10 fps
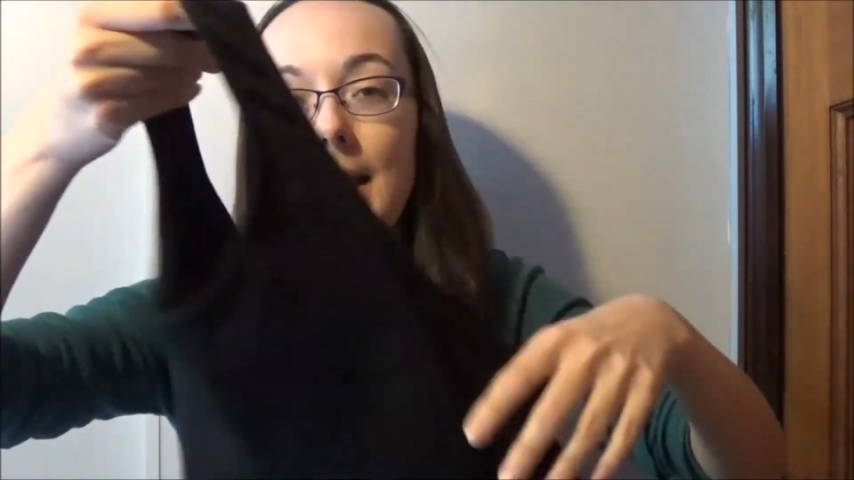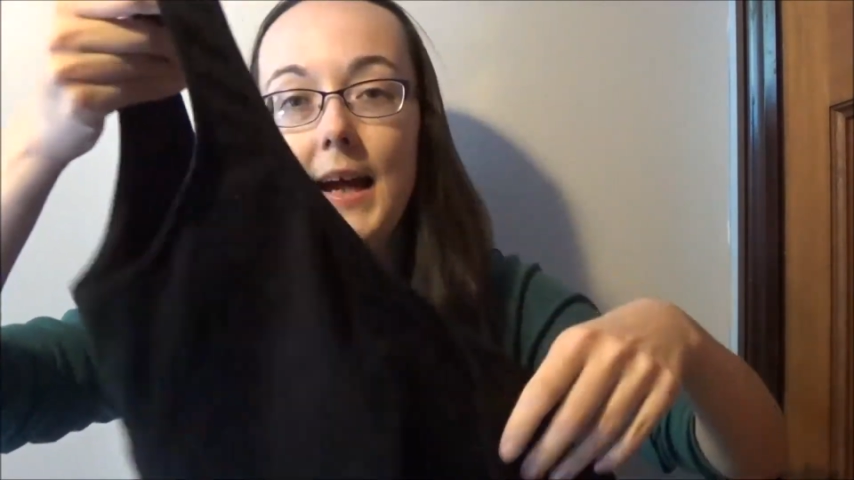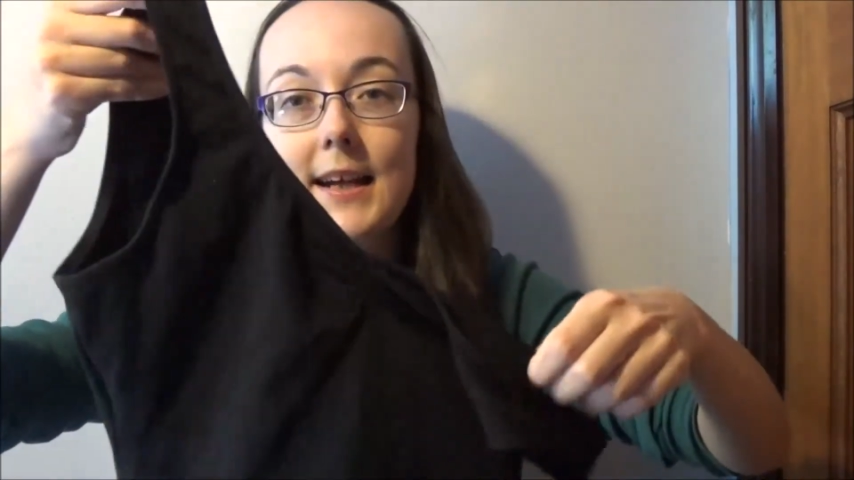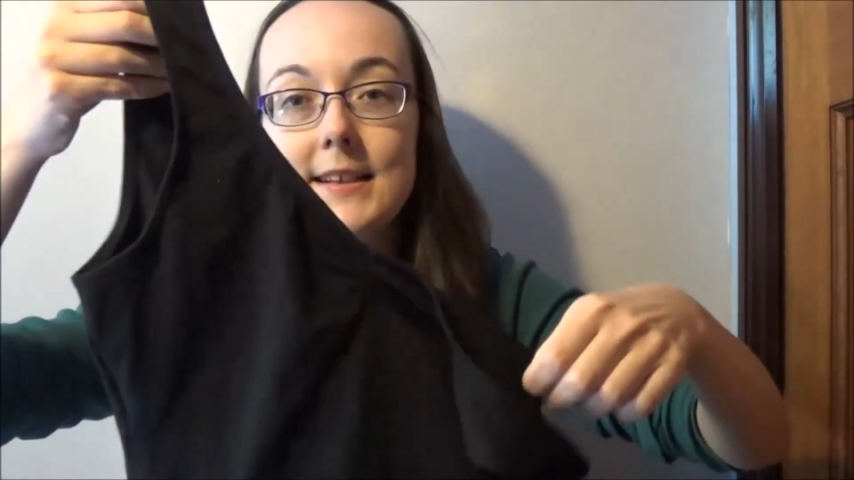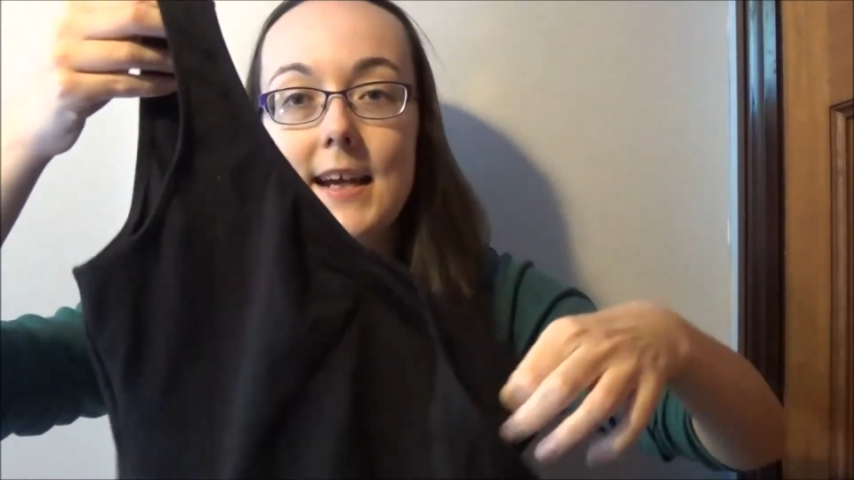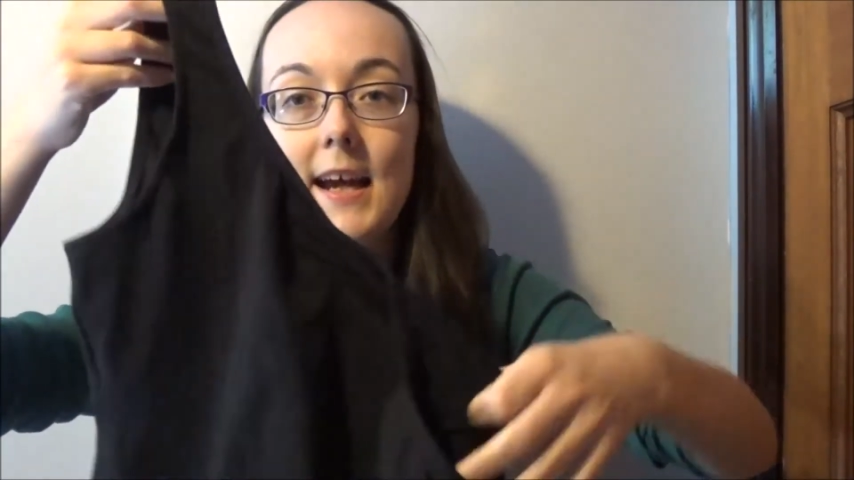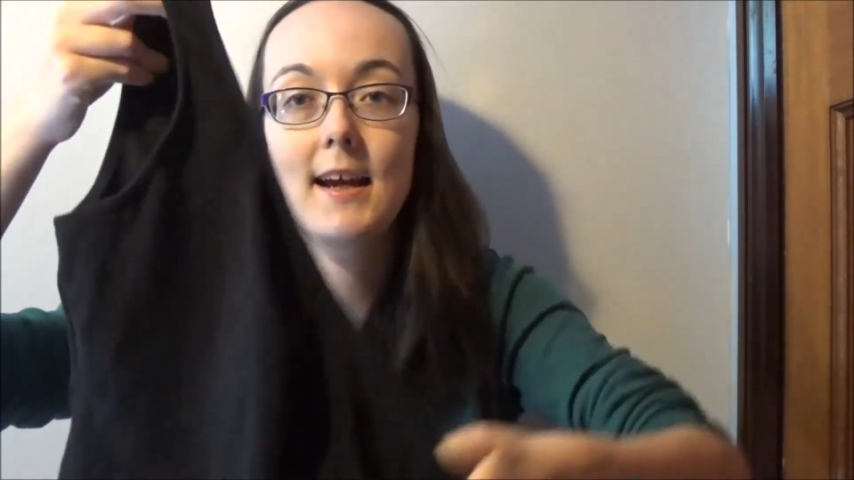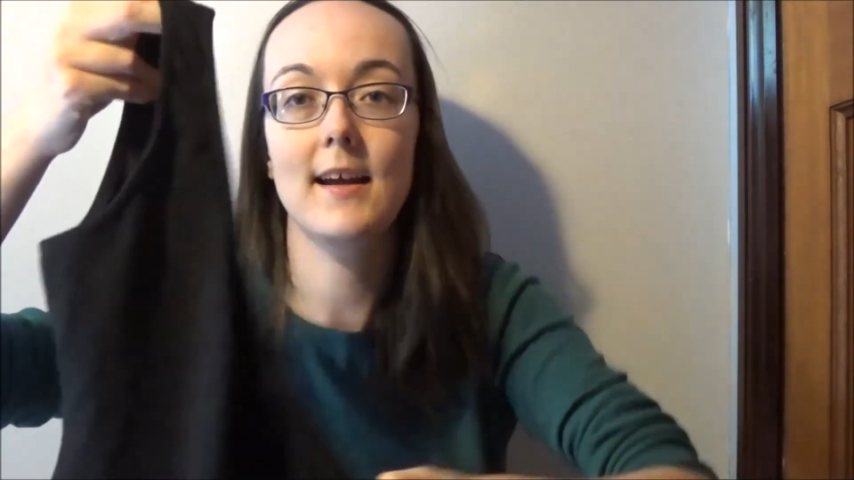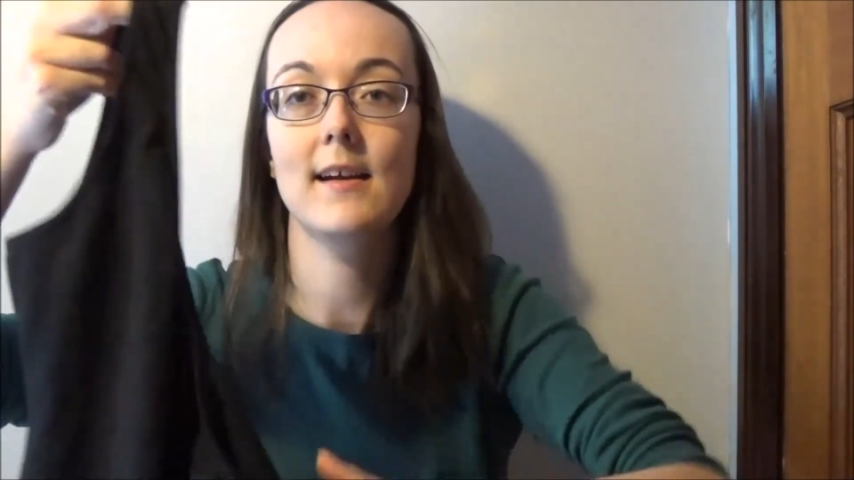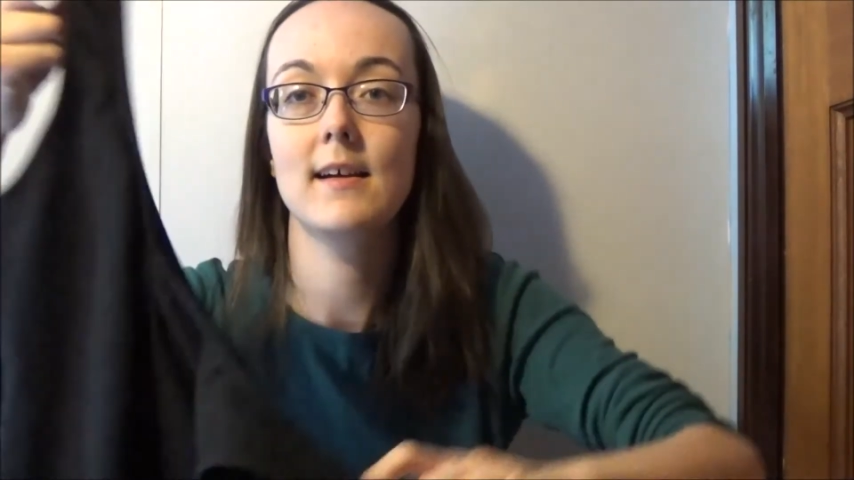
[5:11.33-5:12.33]
black
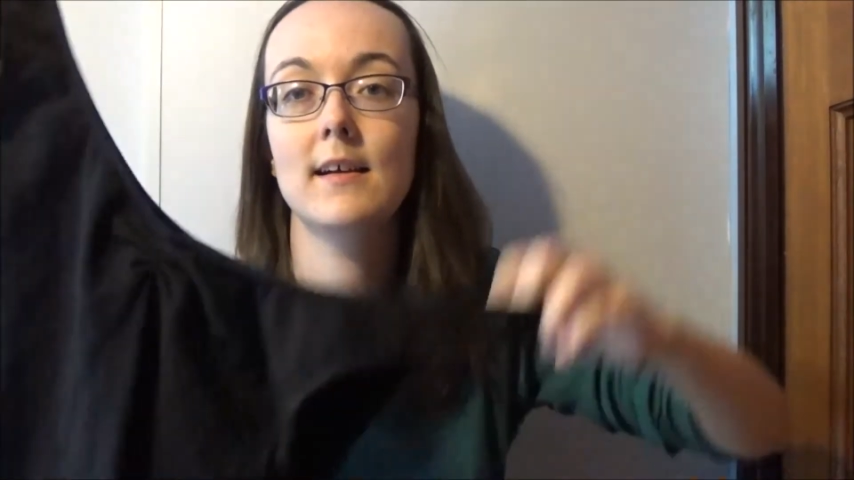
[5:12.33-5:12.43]
tank